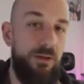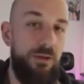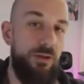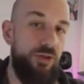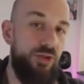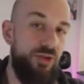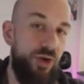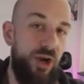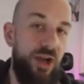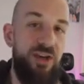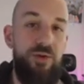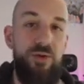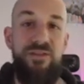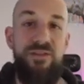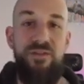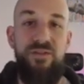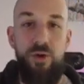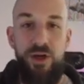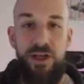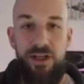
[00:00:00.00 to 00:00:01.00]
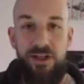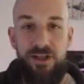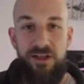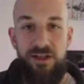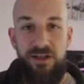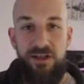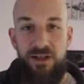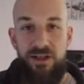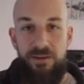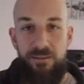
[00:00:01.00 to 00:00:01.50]
Try to avoid
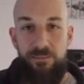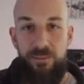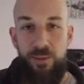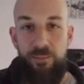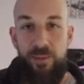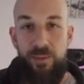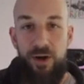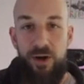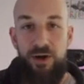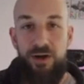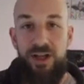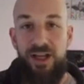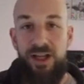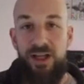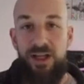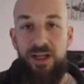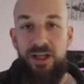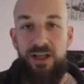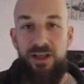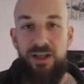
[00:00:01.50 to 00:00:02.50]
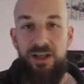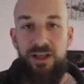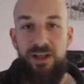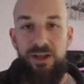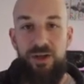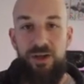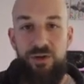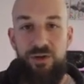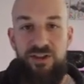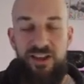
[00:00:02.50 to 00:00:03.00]
bombarding
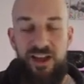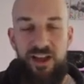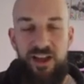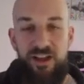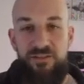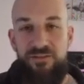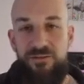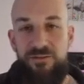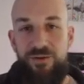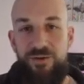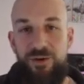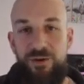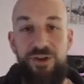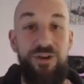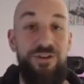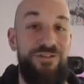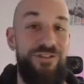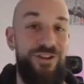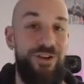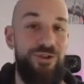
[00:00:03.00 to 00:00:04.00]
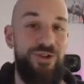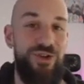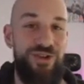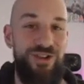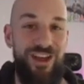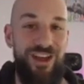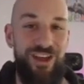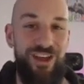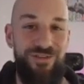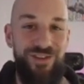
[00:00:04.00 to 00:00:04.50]
yourself or your future
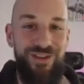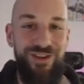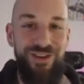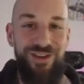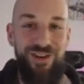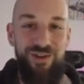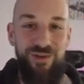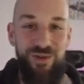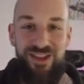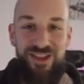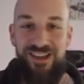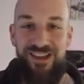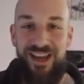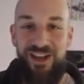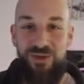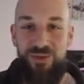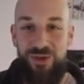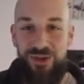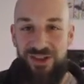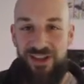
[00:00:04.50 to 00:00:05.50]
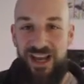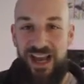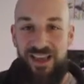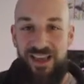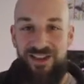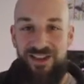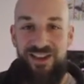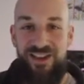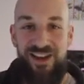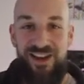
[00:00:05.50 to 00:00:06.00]
self with scheduled
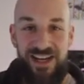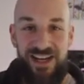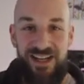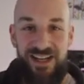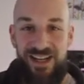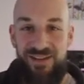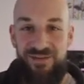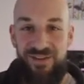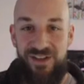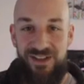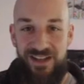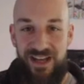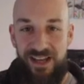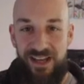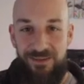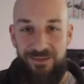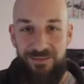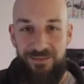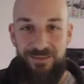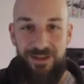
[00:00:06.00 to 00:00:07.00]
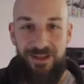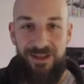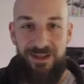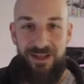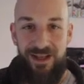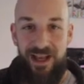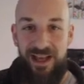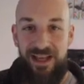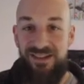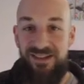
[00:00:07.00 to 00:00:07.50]
tasks on any given day,
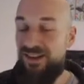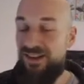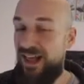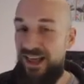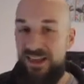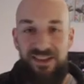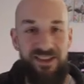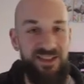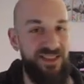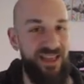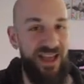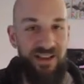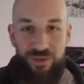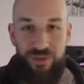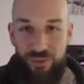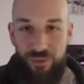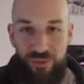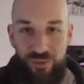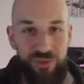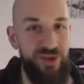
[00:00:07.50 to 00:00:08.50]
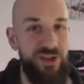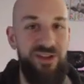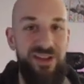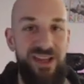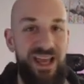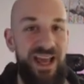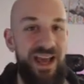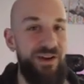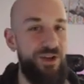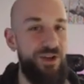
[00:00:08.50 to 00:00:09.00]
unless that's really
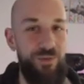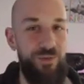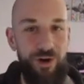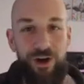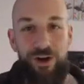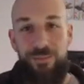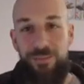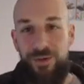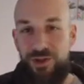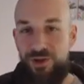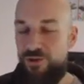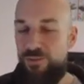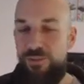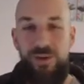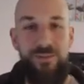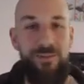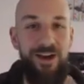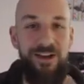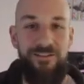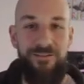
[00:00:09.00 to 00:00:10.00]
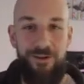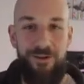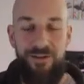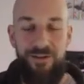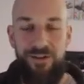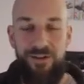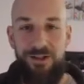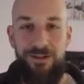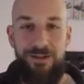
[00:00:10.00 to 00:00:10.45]
how you work, but just be mindful of it.